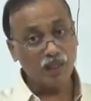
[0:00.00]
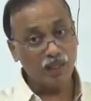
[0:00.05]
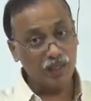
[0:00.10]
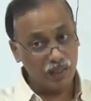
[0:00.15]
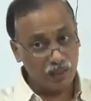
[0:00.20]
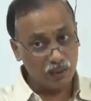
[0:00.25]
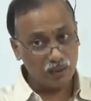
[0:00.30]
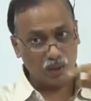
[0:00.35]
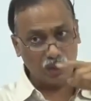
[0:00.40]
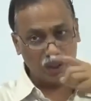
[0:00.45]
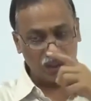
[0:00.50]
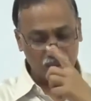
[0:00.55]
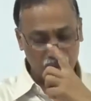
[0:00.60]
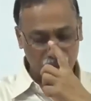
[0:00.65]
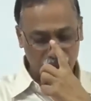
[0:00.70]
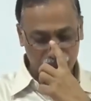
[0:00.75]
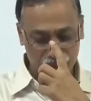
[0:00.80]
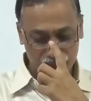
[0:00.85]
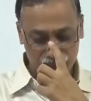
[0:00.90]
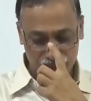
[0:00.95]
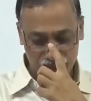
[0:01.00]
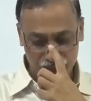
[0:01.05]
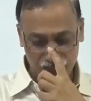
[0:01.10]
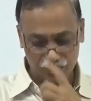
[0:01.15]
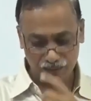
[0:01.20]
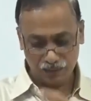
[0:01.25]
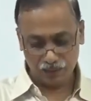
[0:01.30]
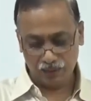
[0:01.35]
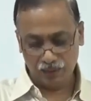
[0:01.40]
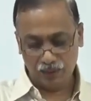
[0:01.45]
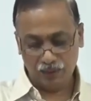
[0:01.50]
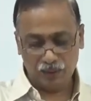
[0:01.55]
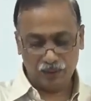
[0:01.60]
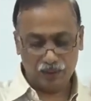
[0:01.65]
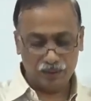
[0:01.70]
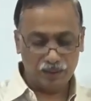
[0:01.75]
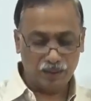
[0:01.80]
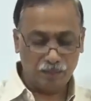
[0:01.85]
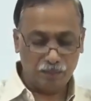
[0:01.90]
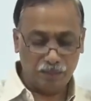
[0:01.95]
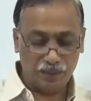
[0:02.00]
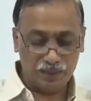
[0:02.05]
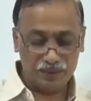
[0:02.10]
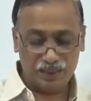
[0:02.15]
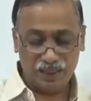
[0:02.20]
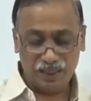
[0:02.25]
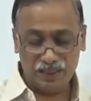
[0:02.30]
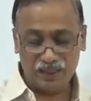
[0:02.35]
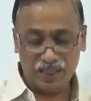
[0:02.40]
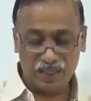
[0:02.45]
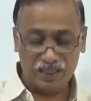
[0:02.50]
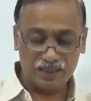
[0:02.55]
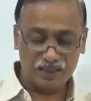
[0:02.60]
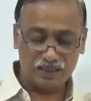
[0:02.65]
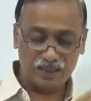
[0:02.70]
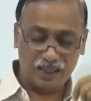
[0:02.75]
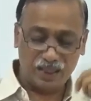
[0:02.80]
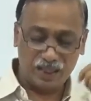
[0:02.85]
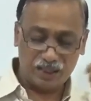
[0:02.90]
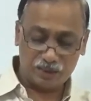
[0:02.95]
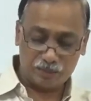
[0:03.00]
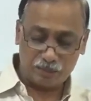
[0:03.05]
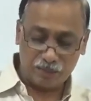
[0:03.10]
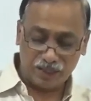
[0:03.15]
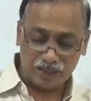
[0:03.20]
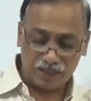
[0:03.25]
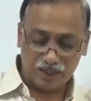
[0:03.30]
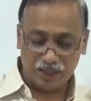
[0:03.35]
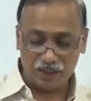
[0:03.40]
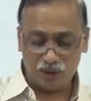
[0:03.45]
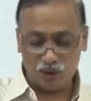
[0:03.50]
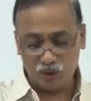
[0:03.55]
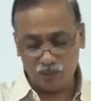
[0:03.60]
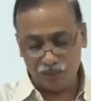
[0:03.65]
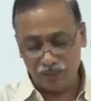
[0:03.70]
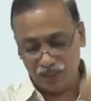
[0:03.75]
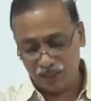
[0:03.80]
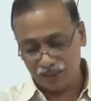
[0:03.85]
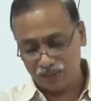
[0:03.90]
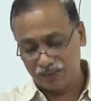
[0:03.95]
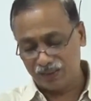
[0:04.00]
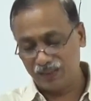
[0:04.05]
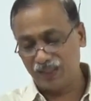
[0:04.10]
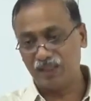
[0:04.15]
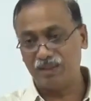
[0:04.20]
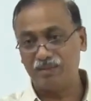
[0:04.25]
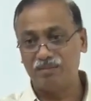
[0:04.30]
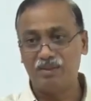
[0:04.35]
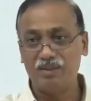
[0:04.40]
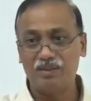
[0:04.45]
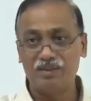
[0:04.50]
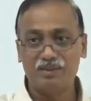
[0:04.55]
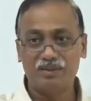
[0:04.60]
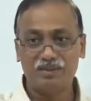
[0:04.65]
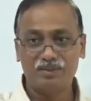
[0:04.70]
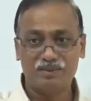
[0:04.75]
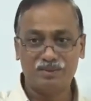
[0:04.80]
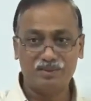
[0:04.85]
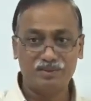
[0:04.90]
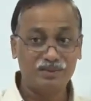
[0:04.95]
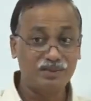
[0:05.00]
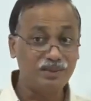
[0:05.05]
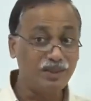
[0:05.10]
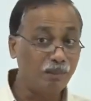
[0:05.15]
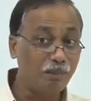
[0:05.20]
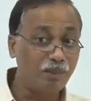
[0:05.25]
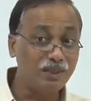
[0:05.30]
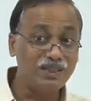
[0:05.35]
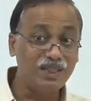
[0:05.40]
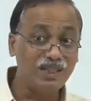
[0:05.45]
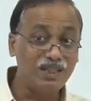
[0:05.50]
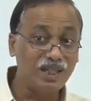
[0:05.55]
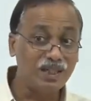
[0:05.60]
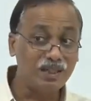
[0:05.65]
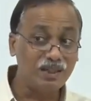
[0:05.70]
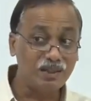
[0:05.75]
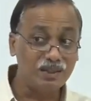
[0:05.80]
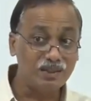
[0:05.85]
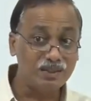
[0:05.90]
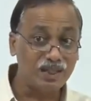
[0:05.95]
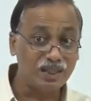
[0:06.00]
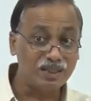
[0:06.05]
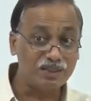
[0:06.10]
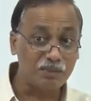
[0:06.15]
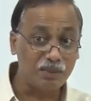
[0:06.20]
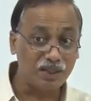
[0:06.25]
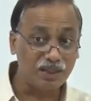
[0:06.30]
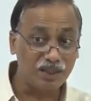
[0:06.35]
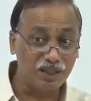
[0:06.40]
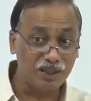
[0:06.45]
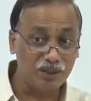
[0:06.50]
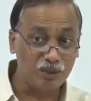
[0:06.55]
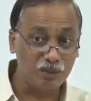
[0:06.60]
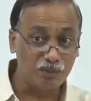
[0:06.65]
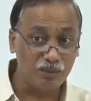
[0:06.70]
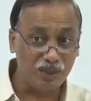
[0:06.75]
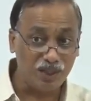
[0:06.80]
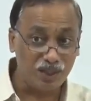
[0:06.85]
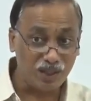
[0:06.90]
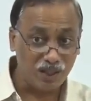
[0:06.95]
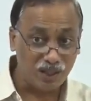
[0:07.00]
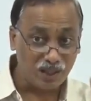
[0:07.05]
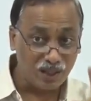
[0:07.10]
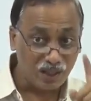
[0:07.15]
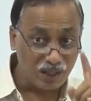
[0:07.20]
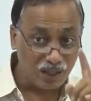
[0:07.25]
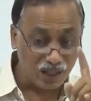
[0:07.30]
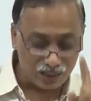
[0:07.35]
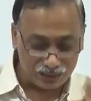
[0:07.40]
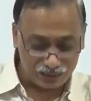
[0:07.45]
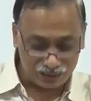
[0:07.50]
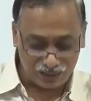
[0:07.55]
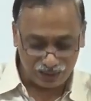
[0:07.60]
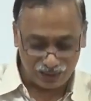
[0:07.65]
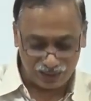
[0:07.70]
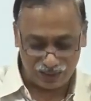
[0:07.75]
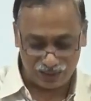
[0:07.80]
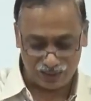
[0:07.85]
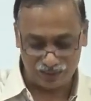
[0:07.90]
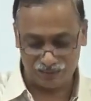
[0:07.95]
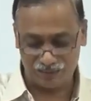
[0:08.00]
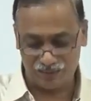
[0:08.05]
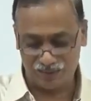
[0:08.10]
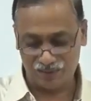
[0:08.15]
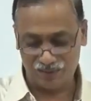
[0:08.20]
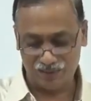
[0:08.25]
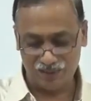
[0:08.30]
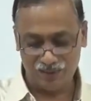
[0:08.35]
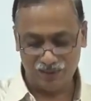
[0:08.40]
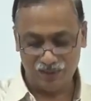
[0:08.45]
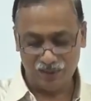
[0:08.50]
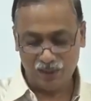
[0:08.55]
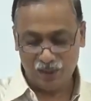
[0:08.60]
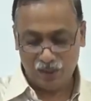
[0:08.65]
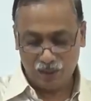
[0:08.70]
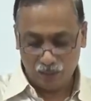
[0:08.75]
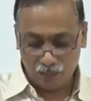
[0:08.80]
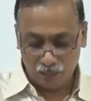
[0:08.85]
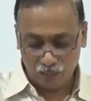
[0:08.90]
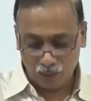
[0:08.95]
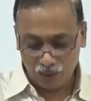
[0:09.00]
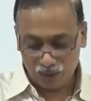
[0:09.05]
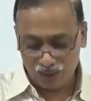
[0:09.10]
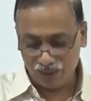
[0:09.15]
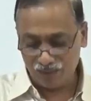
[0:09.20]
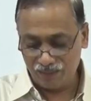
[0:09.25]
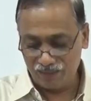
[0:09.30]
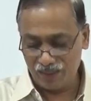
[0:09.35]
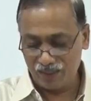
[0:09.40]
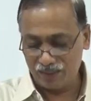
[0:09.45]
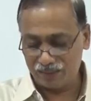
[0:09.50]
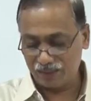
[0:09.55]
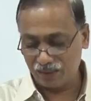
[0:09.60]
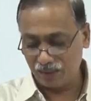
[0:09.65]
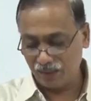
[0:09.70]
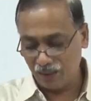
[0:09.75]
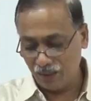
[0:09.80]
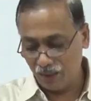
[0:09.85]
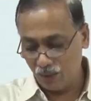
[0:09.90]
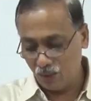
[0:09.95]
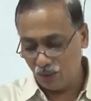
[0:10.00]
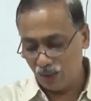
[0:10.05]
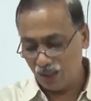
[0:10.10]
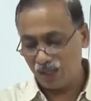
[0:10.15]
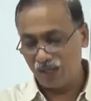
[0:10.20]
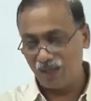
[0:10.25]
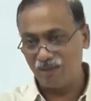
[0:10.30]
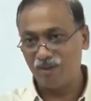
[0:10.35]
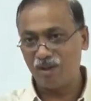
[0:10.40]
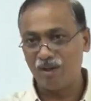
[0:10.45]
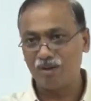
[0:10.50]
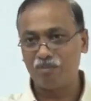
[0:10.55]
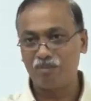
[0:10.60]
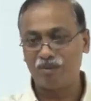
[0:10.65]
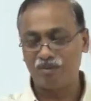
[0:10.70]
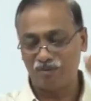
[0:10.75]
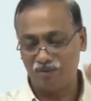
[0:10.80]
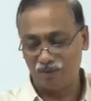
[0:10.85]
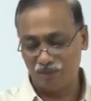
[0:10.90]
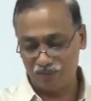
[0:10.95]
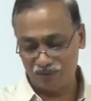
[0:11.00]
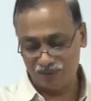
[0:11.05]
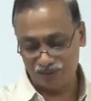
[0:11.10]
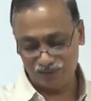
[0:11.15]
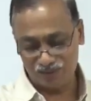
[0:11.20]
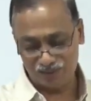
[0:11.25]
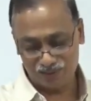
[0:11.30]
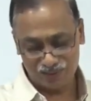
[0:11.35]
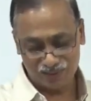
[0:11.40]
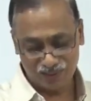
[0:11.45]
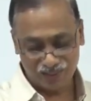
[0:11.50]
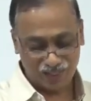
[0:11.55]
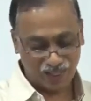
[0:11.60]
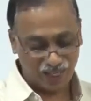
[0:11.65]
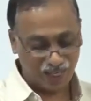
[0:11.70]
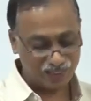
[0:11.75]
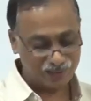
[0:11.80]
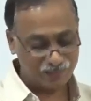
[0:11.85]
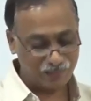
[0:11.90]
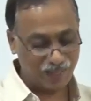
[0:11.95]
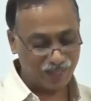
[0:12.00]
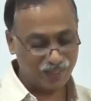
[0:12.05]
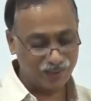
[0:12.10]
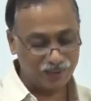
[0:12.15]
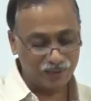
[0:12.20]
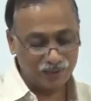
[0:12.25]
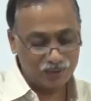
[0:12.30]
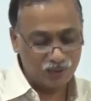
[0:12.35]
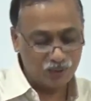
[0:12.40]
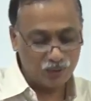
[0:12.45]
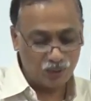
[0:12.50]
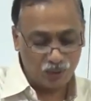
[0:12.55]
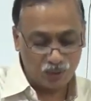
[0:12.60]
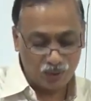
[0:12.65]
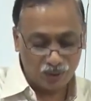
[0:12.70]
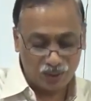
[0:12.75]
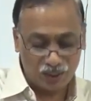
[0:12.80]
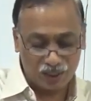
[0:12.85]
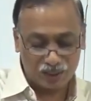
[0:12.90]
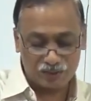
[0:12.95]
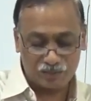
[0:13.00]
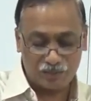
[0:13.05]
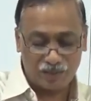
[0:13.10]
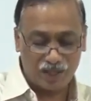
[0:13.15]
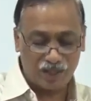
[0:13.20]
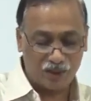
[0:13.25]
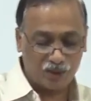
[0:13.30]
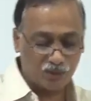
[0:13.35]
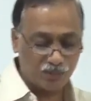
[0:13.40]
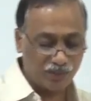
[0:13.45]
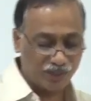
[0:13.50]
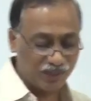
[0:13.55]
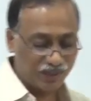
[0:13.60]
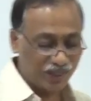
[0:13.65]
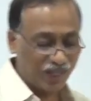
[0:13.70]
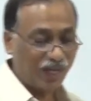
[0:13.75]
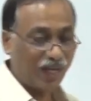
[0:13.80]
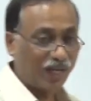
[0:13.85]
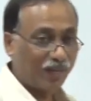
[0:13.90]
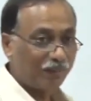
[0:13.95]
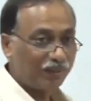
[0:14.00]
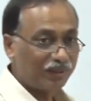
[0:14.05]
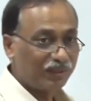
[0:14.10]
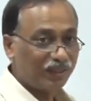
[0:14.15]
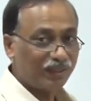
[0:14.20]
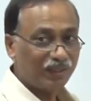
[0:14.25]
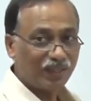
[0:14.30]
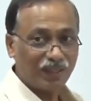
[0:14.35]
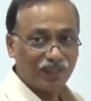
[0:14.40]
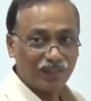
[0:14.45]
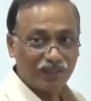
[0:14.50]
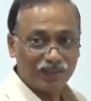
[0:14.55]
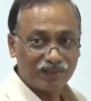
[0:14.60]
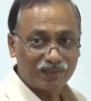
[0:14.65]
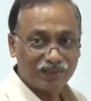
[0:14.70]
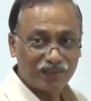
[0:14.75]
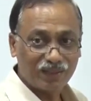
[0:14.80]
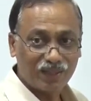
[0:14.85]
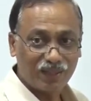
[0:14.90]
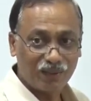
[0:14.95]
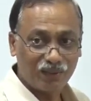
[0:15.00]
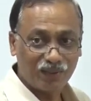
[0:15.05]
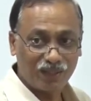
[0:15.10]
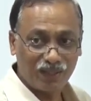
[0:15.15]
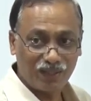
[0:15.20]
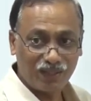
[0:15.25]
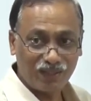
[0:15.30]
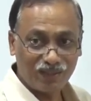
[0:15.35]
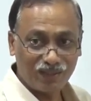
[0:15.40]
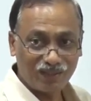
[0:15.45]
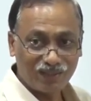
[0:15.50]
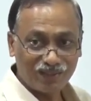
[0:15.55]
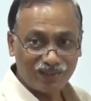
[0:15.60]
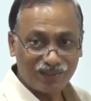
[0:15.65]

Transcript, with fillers: In contrast, the budget that is expected to be achieved, the budget that is expected to be achieved motivates a lower level of performance as managers no longer aspire to meet the higher budget targets. Are you getting?